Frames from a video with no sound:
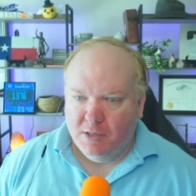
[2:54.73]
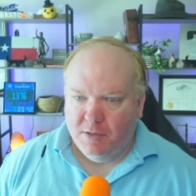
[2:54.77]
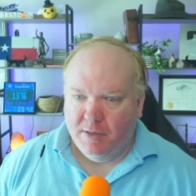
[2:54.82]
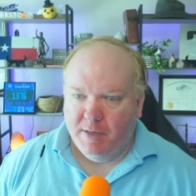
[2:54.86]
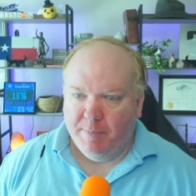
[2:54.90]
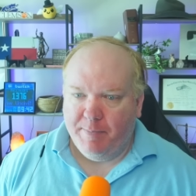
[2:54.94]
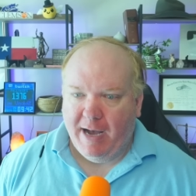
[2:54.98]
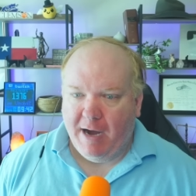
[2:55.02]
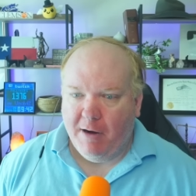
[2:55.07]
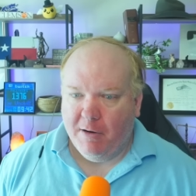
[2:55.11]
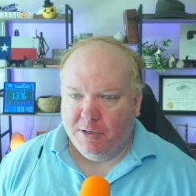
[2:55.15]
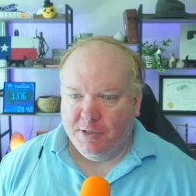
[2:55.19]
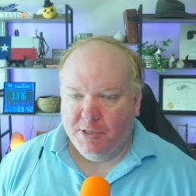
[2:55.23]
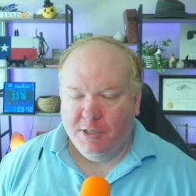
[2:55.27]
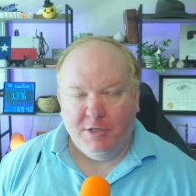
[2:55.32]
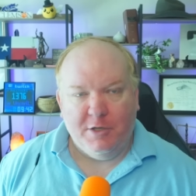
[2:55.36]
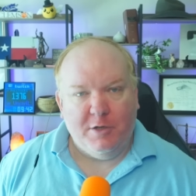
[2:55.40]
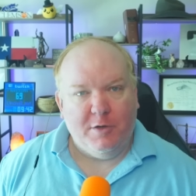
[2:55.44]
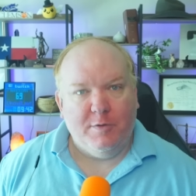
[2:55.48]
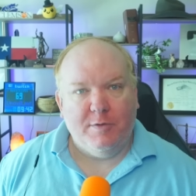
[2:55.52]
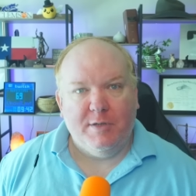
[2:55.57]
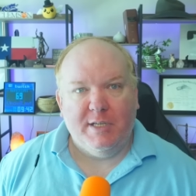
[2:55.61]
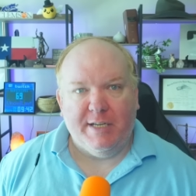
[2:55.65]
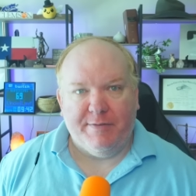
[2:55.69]
the power to
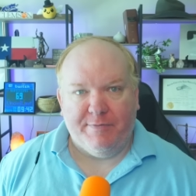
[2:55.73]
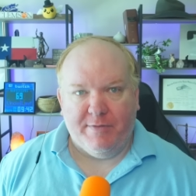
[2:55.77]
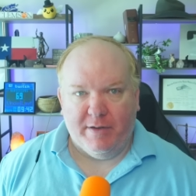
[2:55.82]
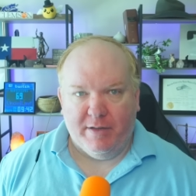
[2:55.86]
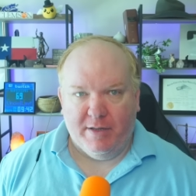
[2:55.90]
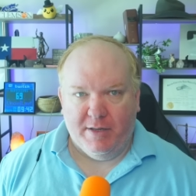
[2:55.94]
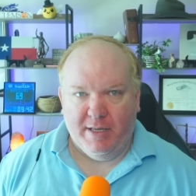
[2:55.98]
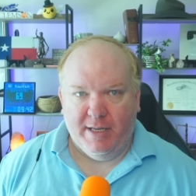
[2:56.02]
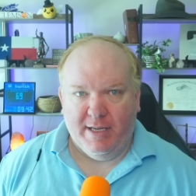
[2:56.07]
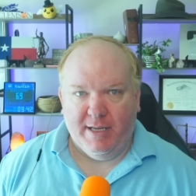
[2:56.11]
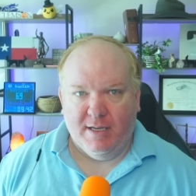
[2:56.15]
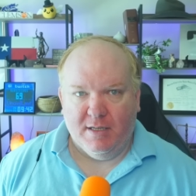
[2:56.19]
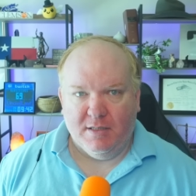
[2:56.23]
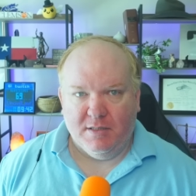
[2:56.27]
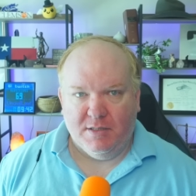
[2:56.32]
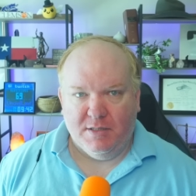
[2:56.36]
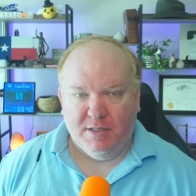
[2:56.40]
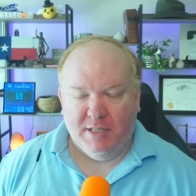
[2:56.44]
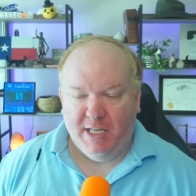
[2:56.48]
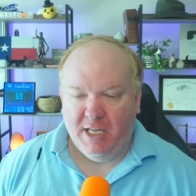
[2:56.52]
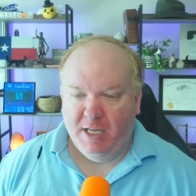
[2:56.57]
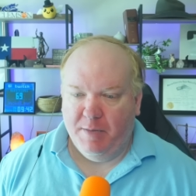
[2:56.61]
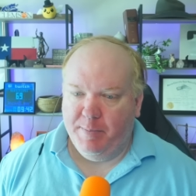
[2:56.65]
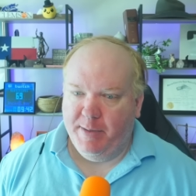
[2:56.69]
do different things.
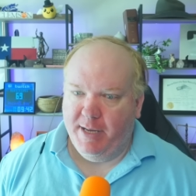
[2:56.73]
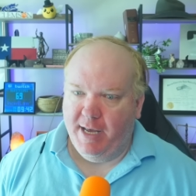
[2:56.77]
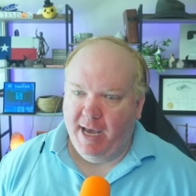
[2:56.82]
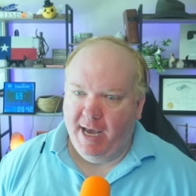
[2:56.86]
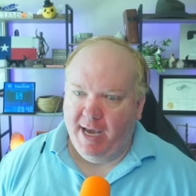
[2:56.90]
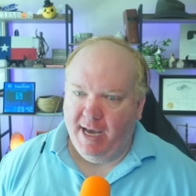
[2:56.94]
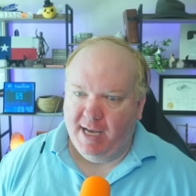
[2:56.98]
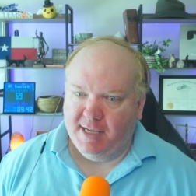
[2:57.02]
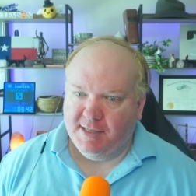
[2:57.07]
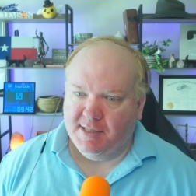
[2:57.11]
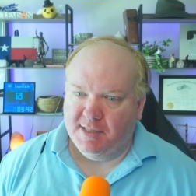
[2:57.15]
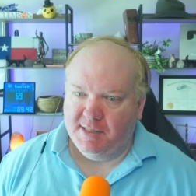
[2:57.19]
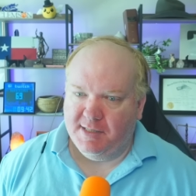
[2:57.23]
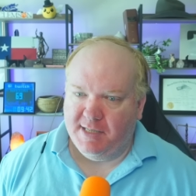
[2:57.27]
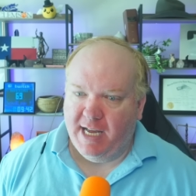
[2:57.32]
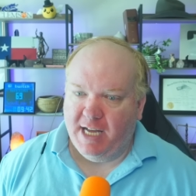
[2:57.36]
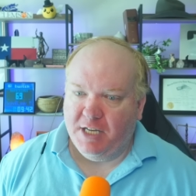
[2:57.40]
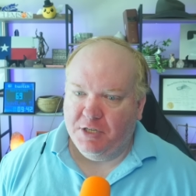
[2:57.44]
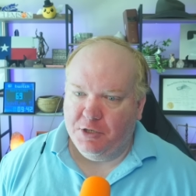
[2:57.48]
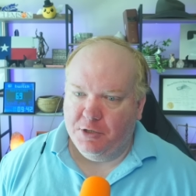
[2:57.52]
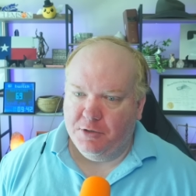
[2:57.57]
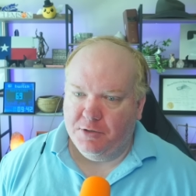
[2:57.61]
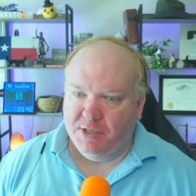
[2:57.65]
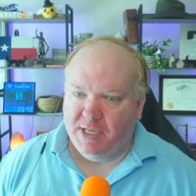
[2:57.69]
The EPA has a
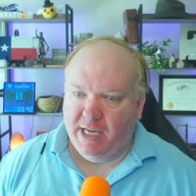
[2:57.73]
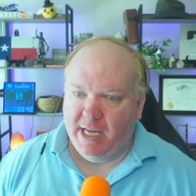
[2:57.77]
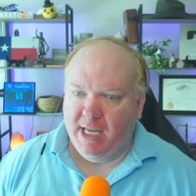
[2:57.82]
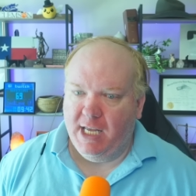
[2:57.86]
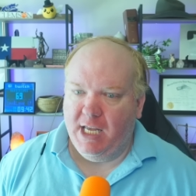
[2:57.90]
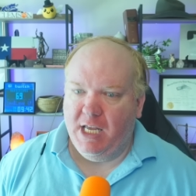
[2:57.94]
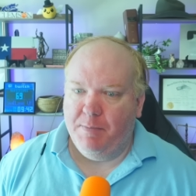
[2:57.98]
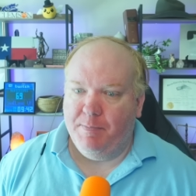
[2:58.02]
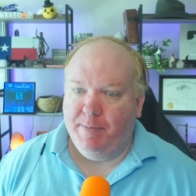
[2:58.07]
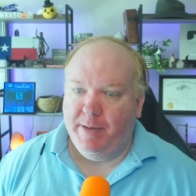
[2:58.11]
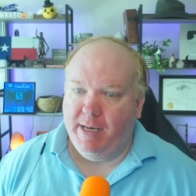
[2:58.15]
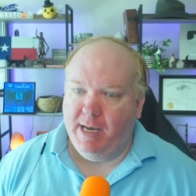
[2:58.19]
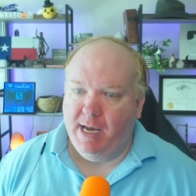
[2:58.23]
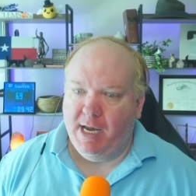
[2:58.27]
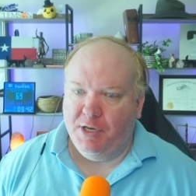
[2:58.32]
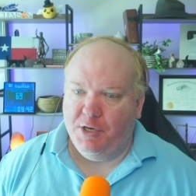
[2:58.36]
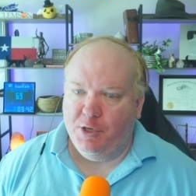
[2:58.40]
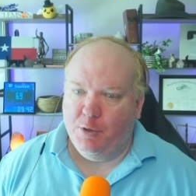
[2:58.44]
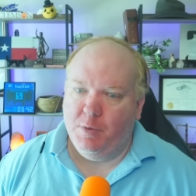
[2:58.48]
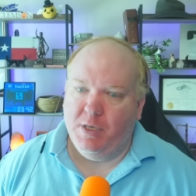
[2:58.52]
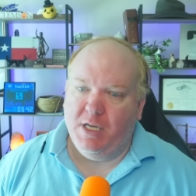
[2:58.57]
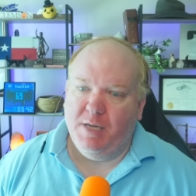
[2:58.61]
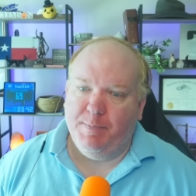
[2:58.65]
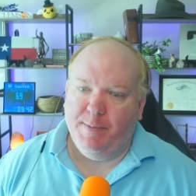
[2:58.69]
statute saying EPA
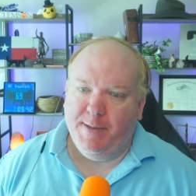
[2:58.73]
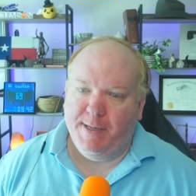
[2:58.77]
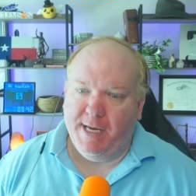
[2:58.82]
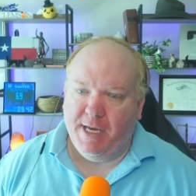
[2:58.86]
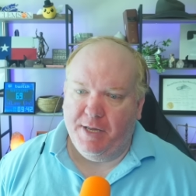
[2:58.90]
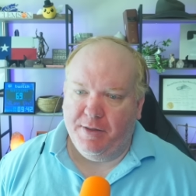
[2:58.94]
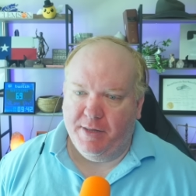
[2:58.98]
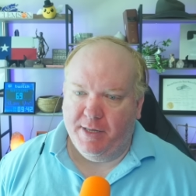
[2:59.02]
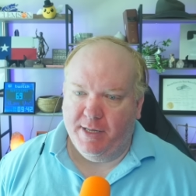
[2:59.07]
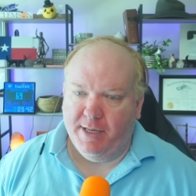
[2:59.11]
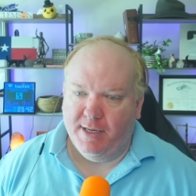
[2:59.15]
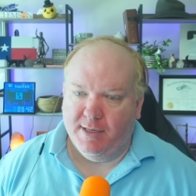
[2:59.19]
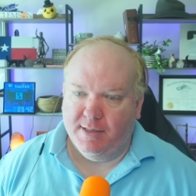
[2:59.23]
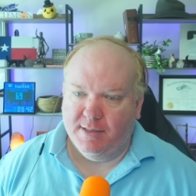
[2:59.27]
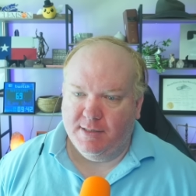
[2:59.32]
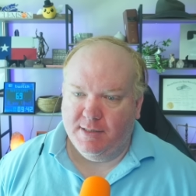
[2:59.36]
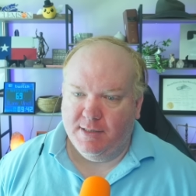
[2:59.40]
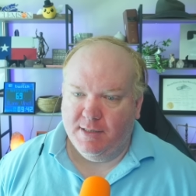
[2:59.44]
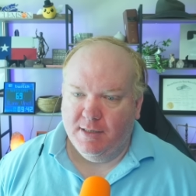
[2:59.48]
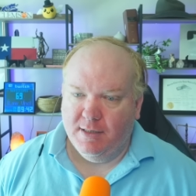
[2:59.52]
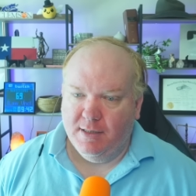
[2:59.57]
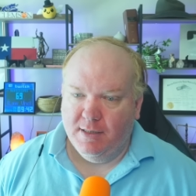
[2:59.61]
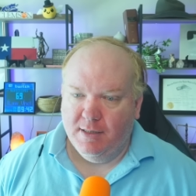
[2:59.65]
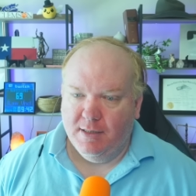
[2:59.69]
do EPA
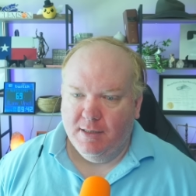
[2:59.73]
things.